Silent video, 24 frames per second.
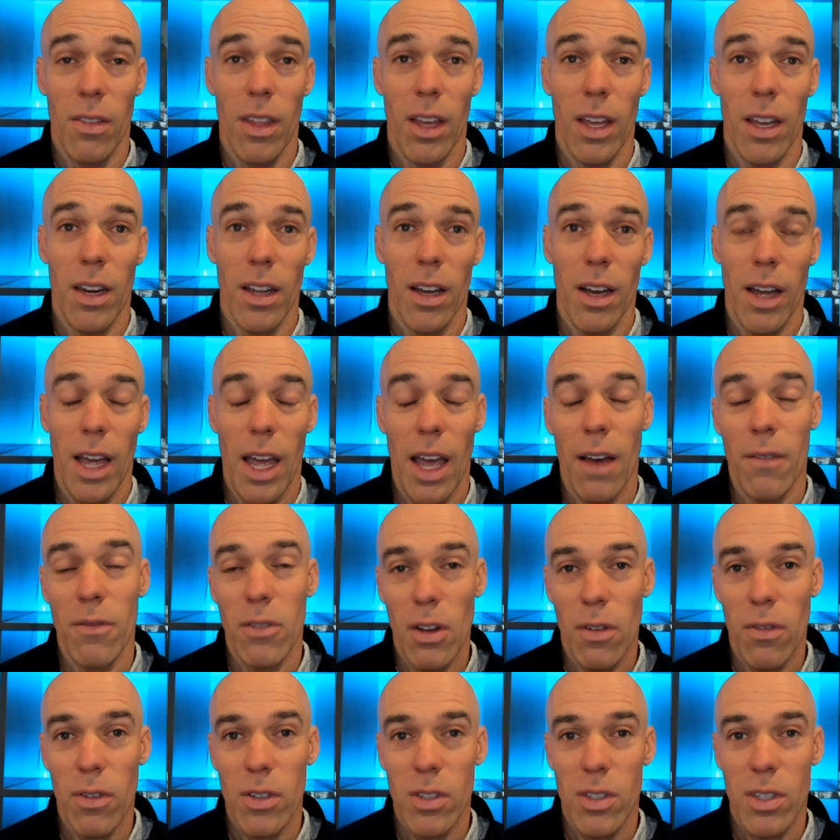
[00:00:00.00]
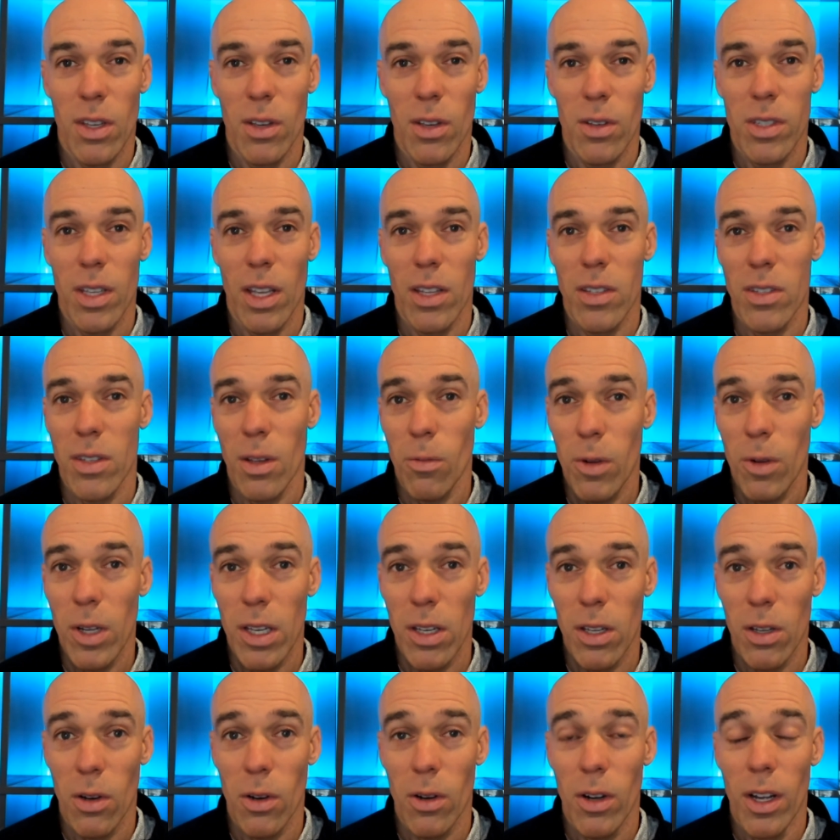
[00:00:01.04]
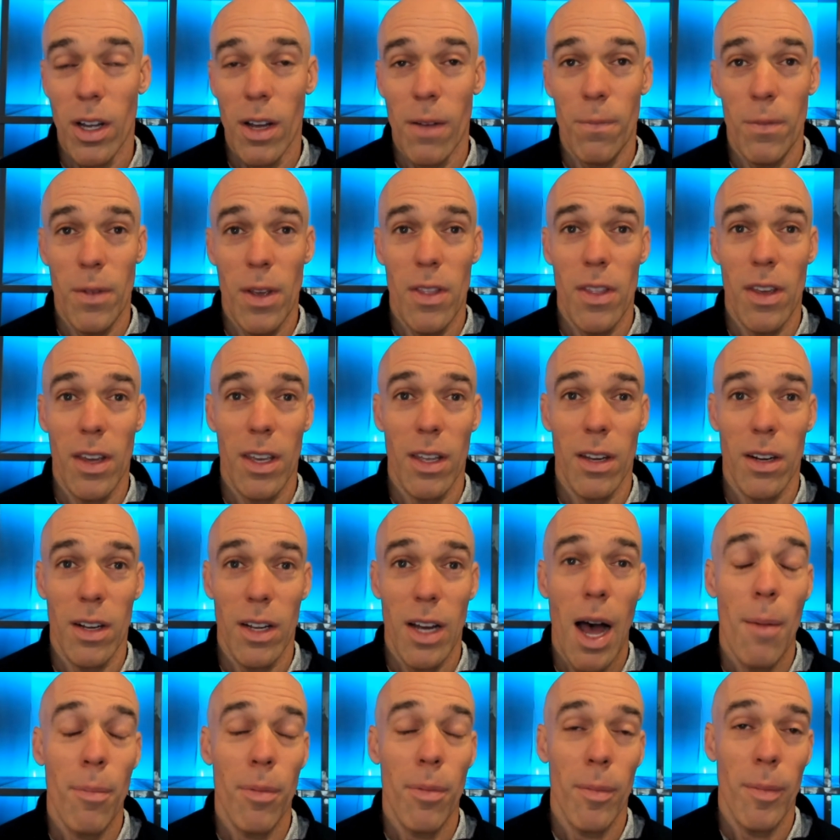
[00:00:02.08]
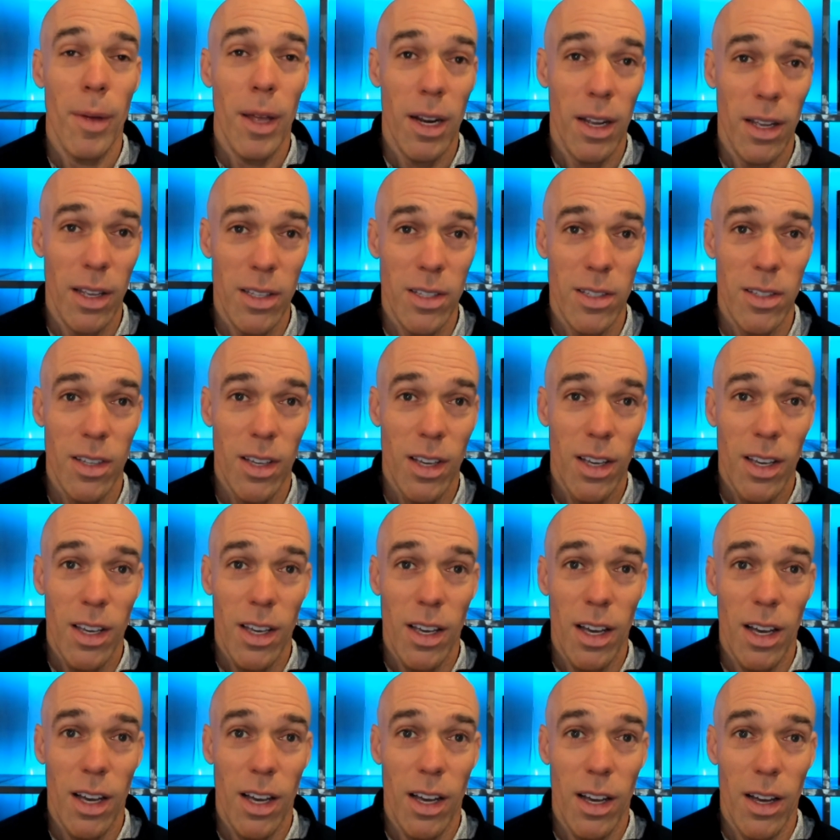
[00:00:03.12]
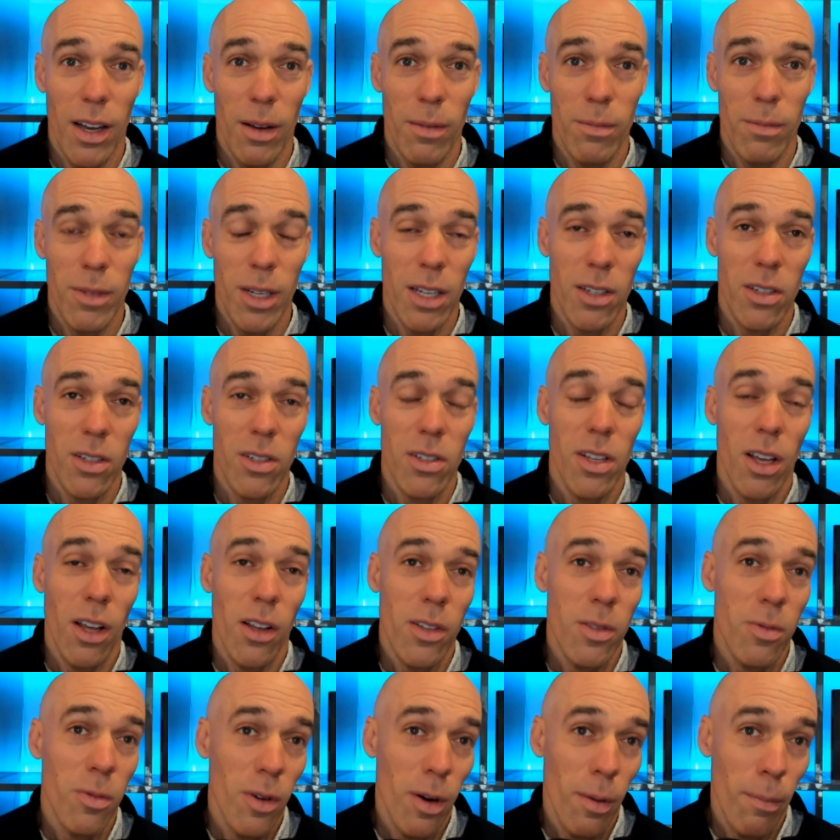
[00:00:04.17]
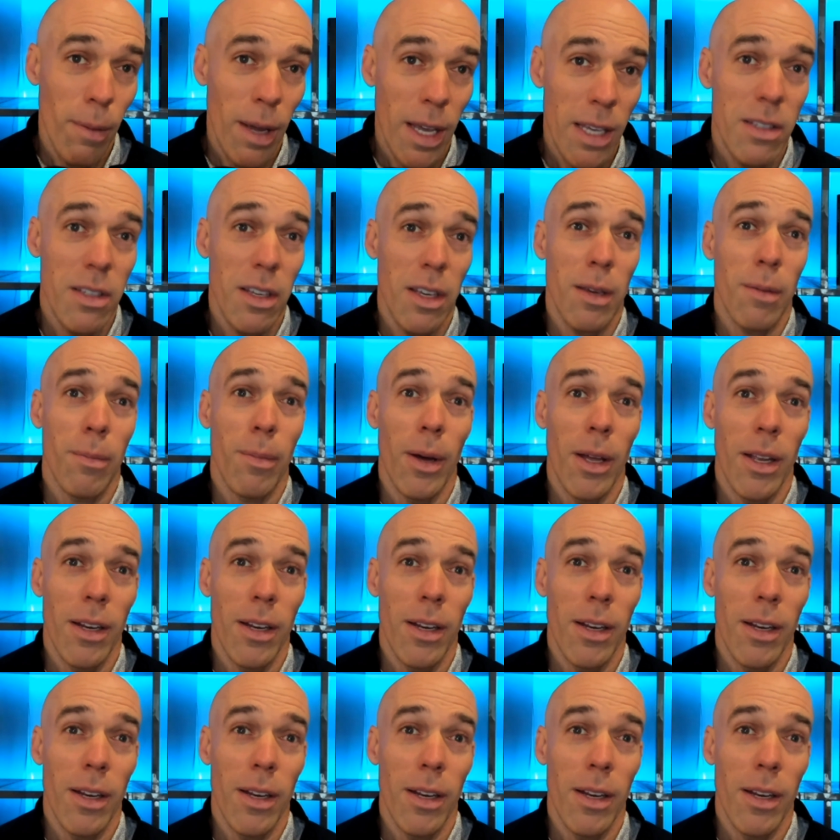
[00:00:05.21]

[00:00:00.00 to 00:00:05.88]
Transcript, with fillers: that uh, have different skill sets than we do and that can complement us um, not just tell us we're amazing,